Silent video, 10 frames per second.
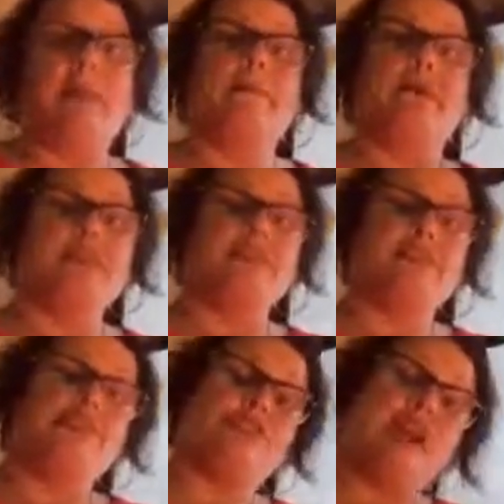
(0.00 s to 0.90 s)
But it
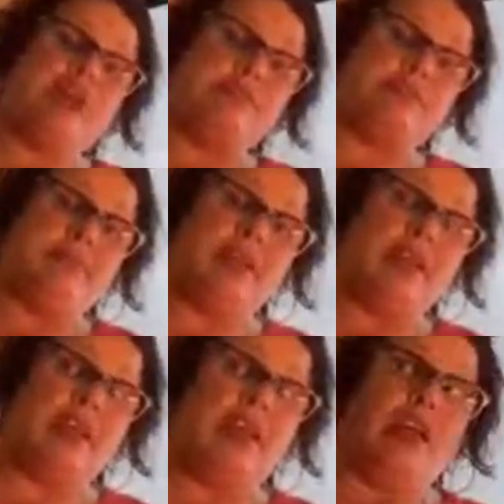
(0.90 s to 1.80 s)
still tells
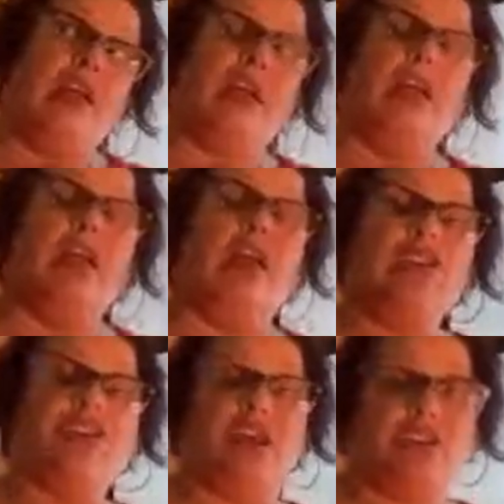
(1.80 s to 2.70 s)
me
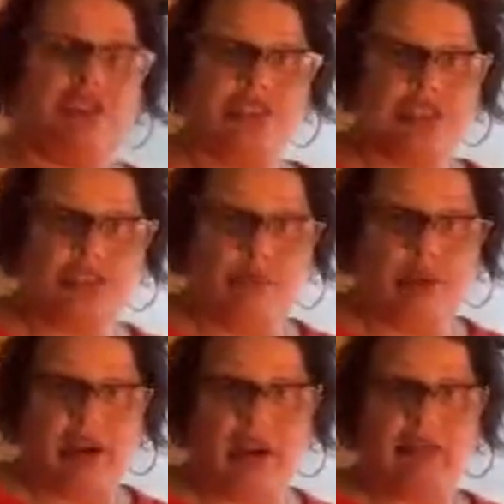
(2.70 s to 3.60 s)
education is
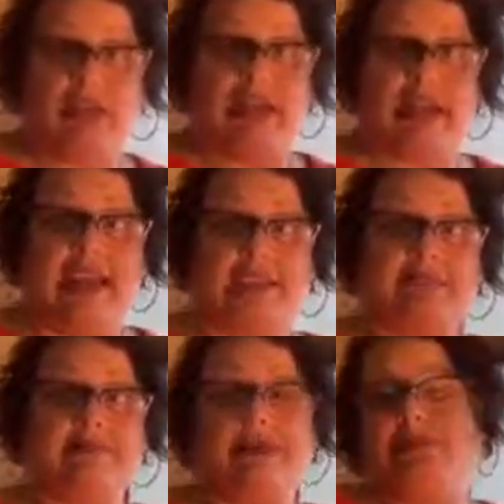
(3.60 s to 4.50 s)
important,
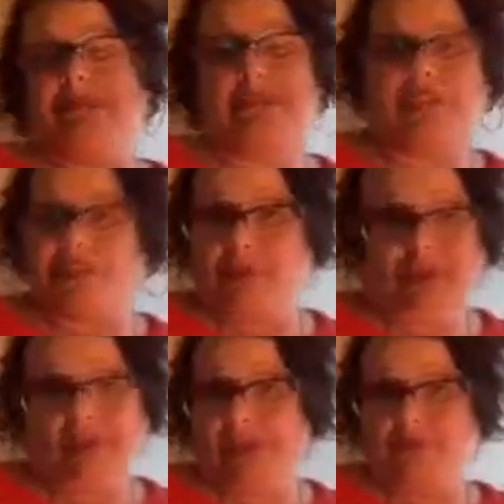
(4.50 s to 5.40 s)
and maybe it's not the right
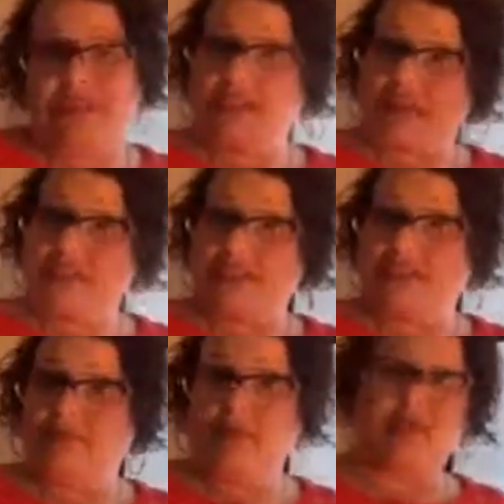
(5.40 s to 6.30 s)
time to text
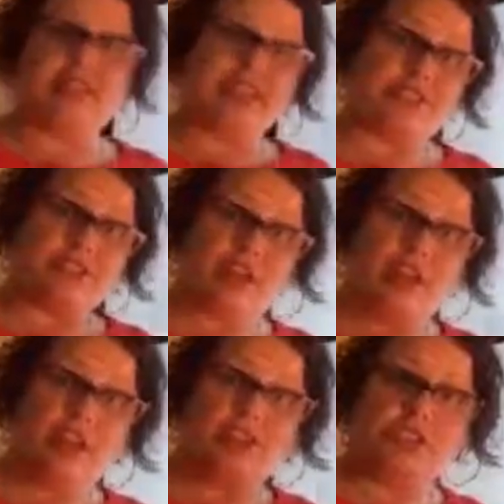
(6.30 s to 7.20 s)
her. Maybe I'll text her at
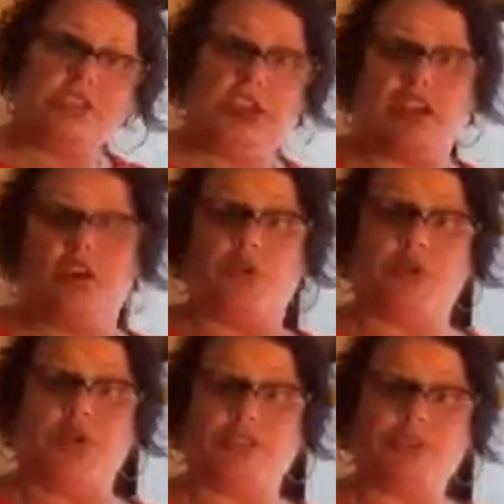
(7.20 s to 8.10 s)
lunch, or I know
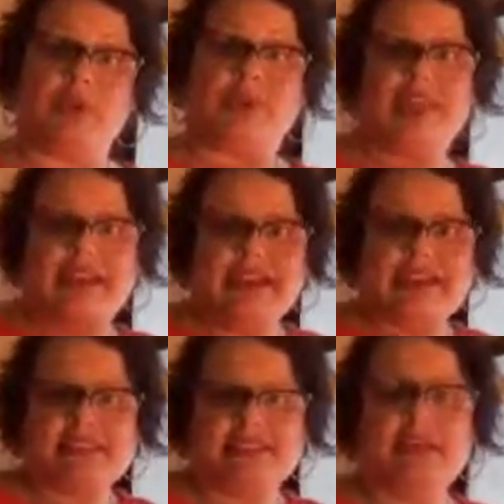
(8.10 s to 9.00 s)
in between
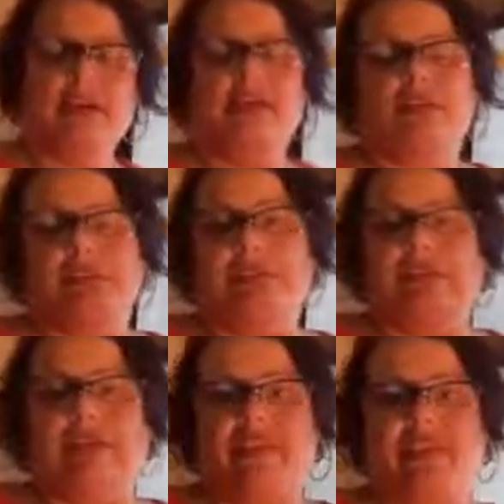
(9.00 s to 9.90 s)
classes,
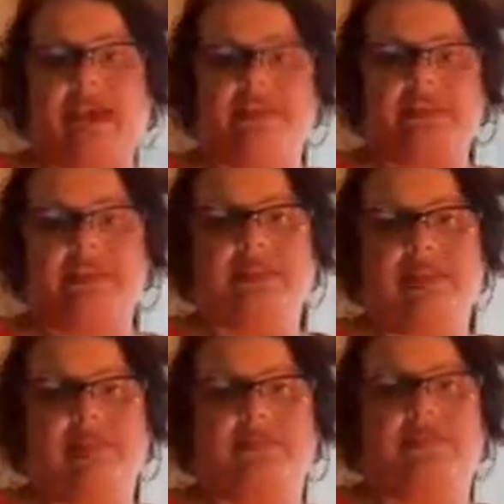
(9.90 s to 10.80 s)
something like that to
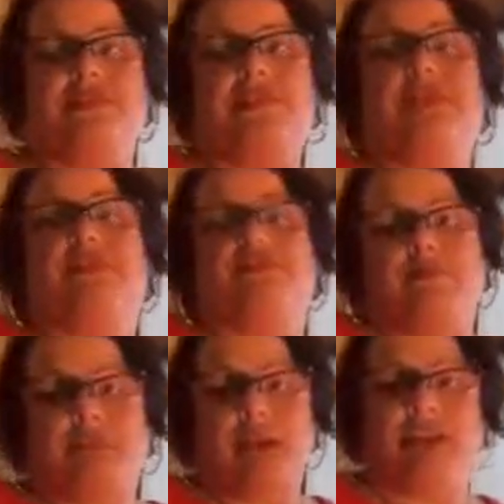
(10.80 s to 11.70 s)
save from
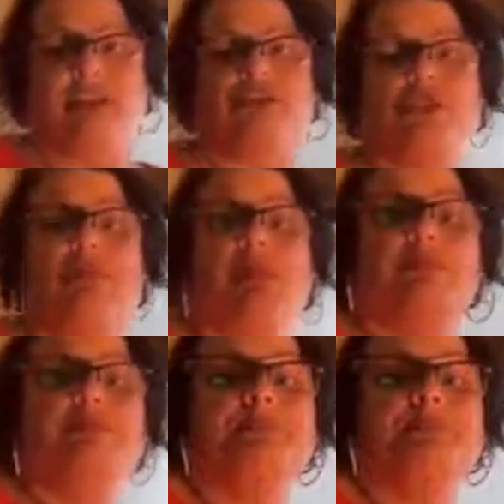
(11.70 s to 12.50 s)
getting in trouble.